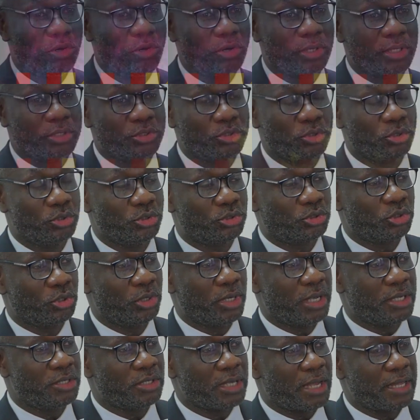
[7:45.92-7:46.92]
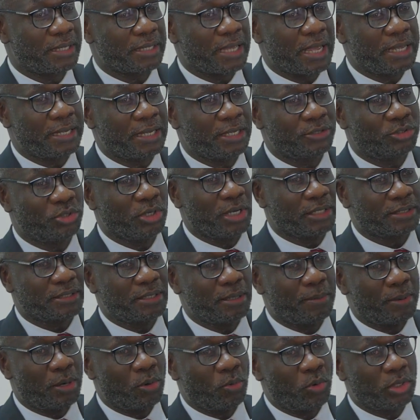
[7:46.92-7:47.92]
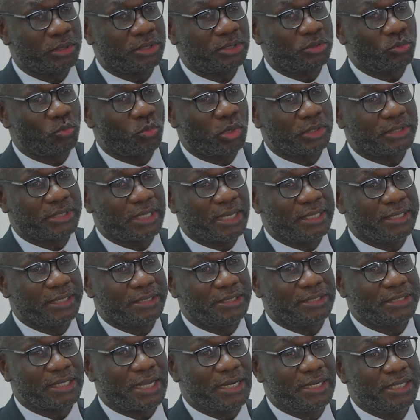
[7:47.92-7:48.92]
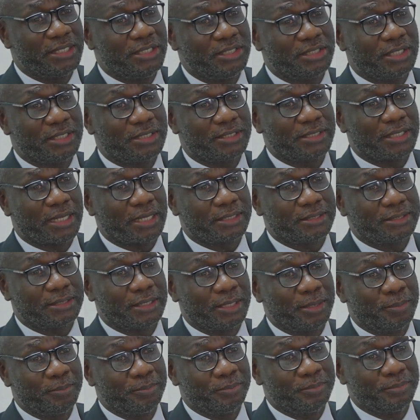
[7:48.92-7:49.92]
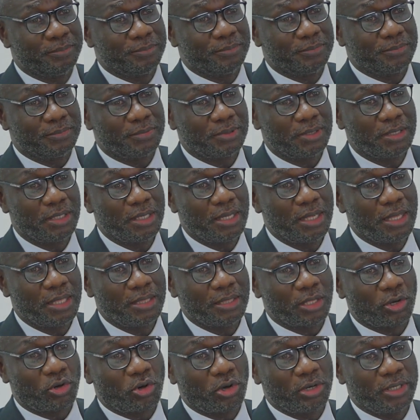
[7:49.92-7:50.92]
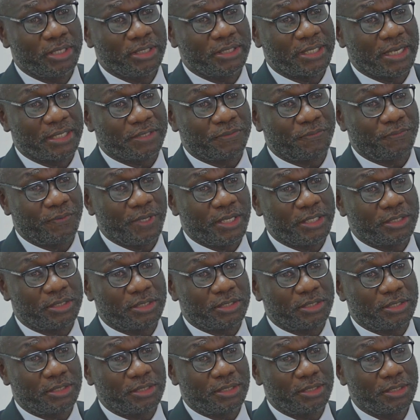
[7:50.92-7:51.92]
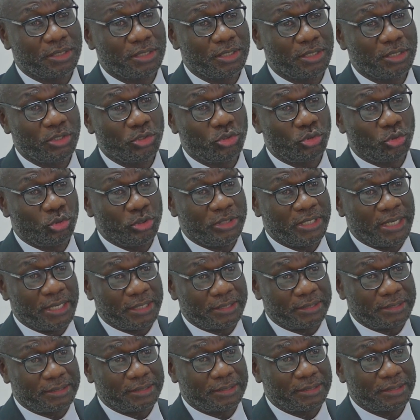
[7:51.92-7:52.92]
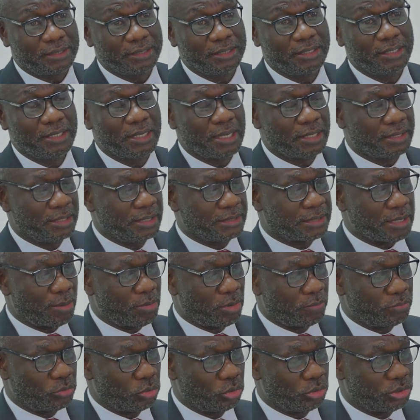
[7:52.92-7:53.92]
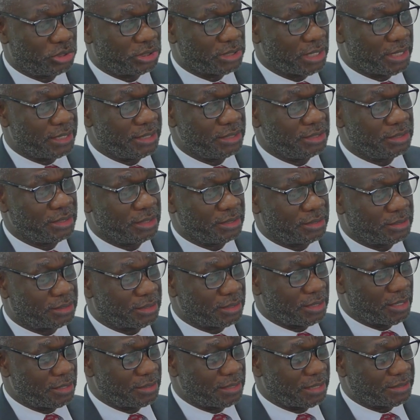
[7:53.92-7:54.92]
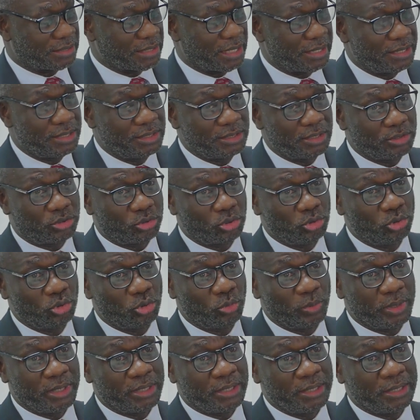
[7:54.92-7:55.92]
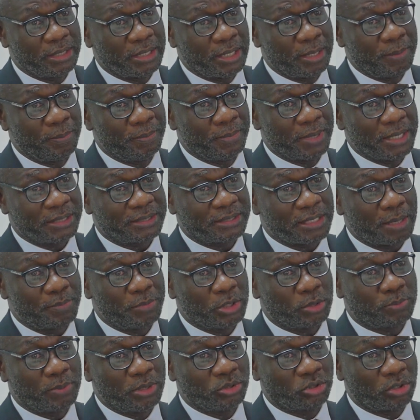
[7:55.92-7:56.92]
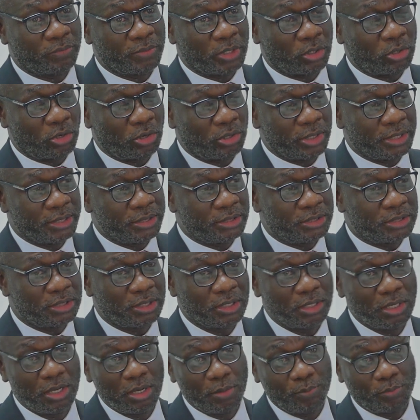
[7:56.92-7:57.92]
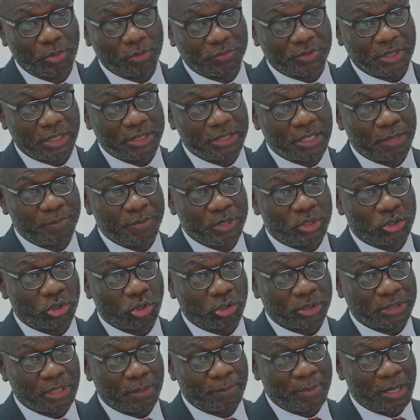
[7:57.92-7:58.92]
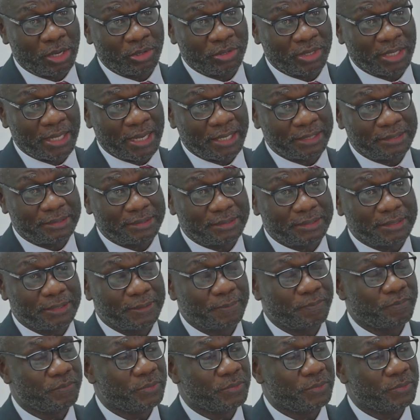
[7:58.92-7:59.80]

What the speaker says: Okay, so I guess you asked about what are the challenges that the college has faced to date. I think some of those challenges, the challenges to do with the establishment of the college, Professor Nyami talked about that.